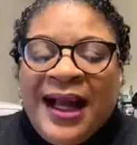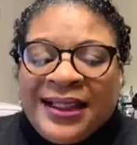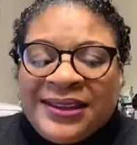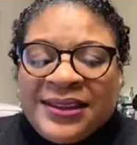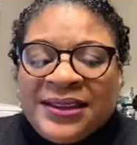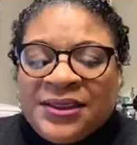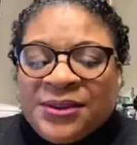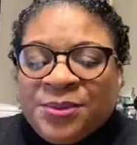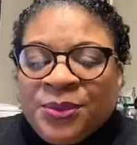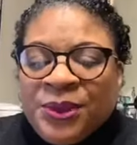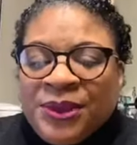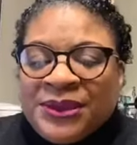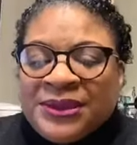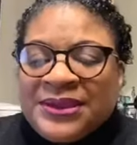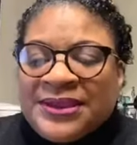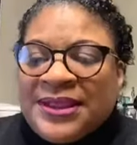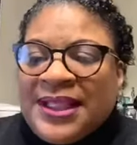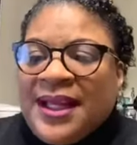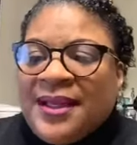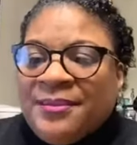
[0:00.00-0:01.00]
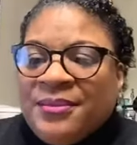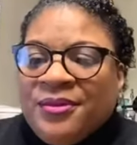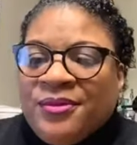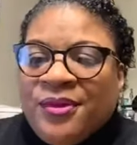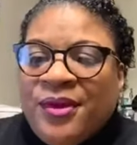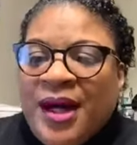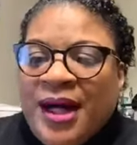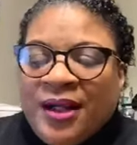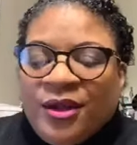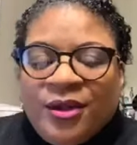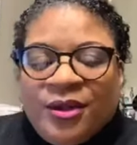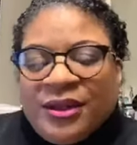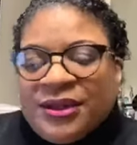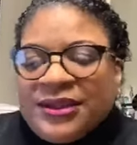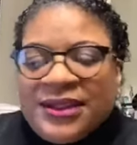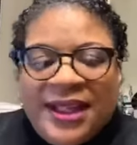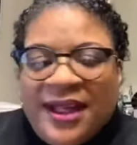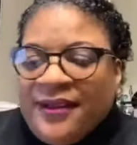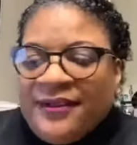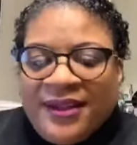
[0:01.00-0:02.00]
I just want to say before I go
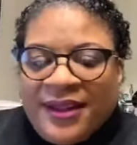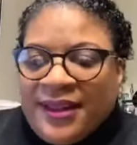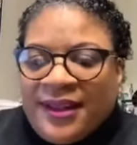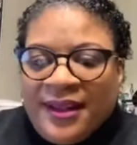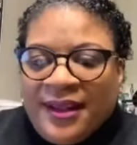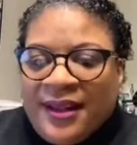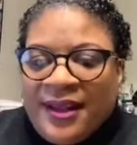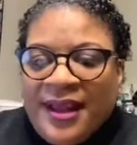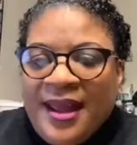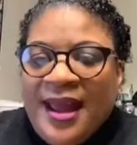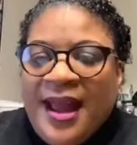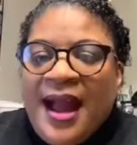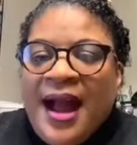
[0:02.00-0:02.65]
into everything,